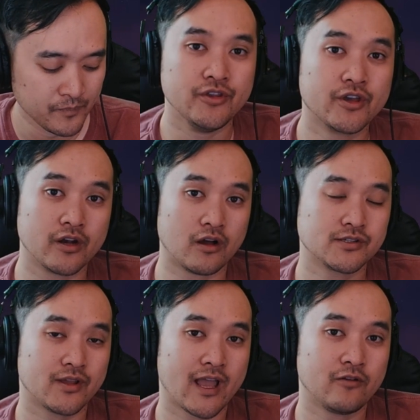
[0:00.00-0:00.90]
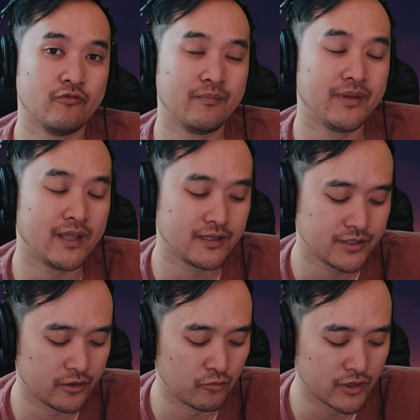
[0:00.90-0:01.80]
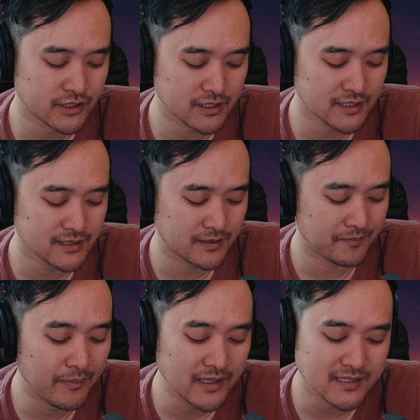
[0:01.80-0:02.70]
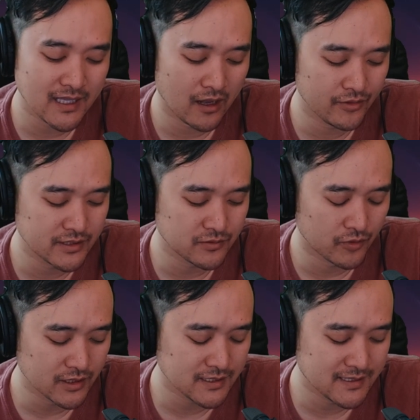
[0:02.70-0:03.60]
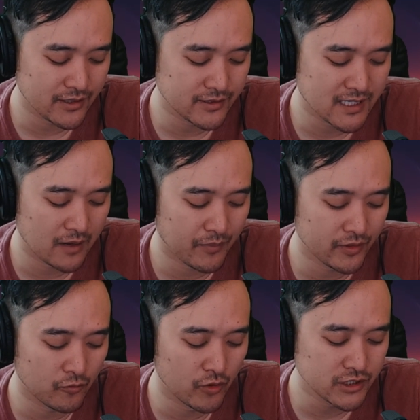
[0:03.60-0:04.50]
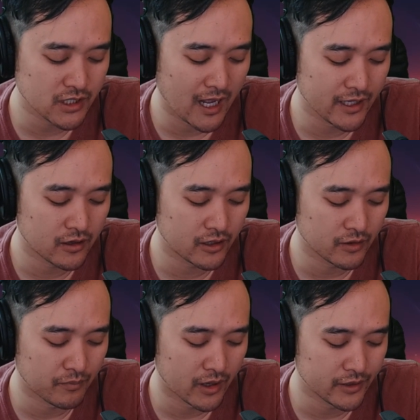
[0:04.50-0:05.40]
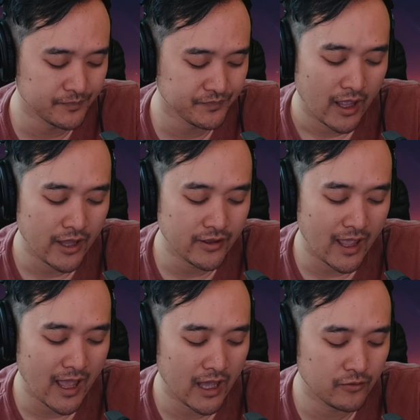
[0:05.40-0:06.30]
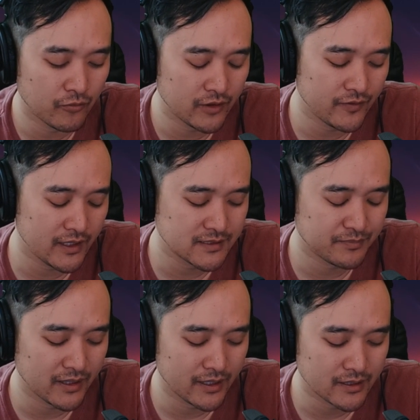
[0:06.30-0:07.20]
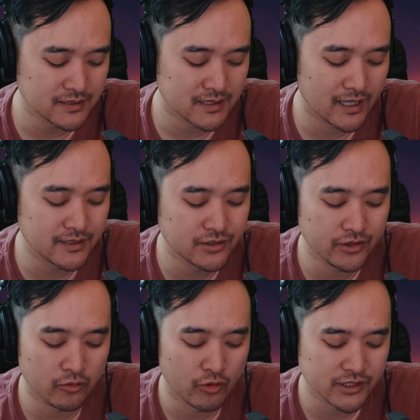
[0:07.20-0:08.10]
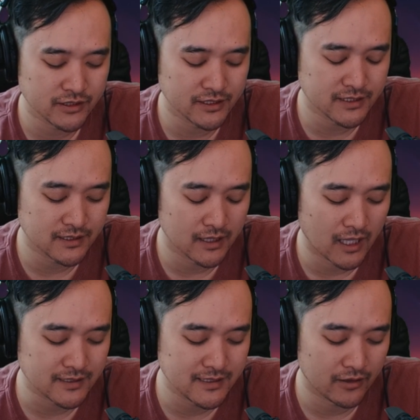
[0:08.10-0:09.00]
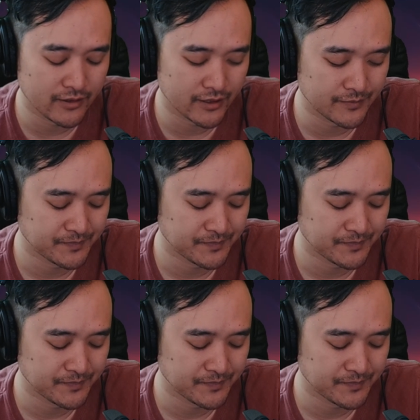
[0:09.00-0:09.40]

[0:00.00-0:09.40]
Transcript: You can also add Wemby into your wish list, and basically how this works is that you tap on the wish icon on the bottom and you add one of these players into your wish list slots down here.